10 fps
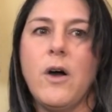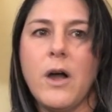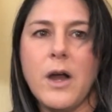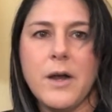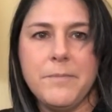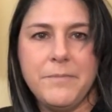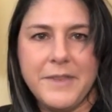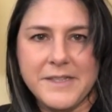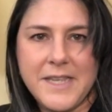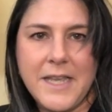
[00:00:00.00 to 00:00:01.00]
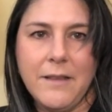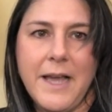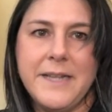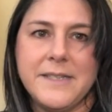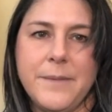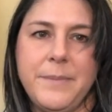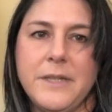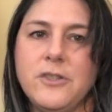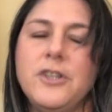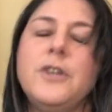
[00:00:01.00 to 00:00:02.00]
are this Helite
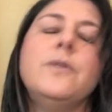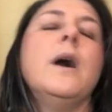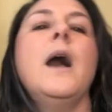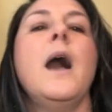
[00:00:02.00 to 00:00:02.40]
Zip-In 2,